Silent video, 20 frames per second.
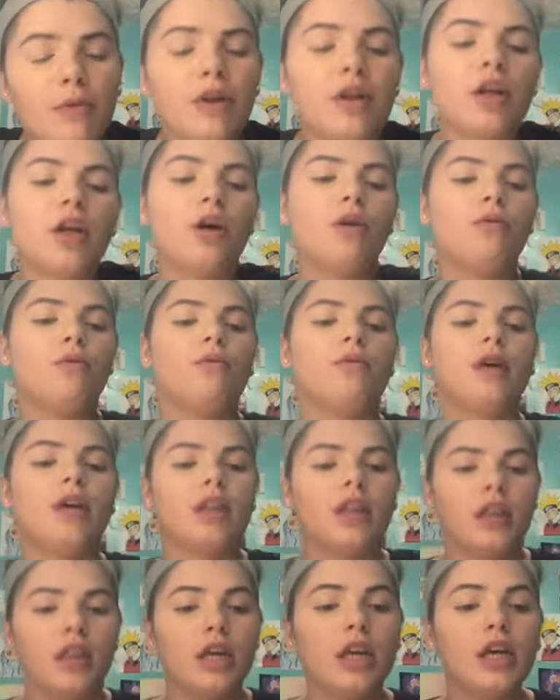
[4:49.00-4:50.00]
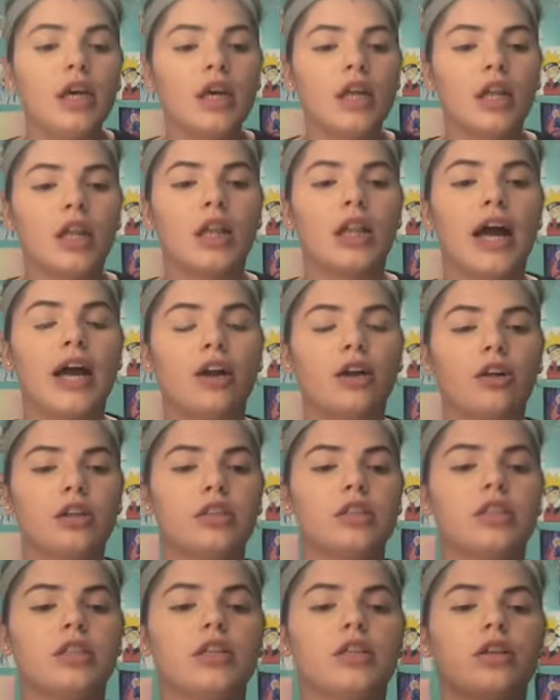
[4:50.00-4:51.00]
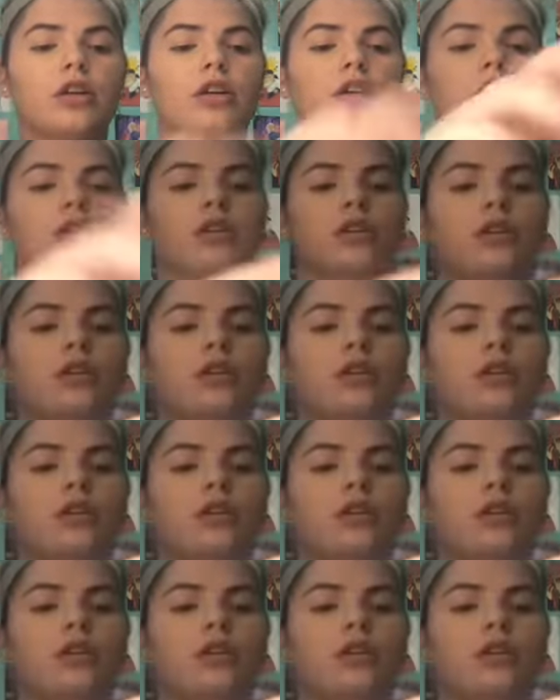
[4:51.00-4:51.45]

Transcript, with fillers: gonna go with the lighter concealer.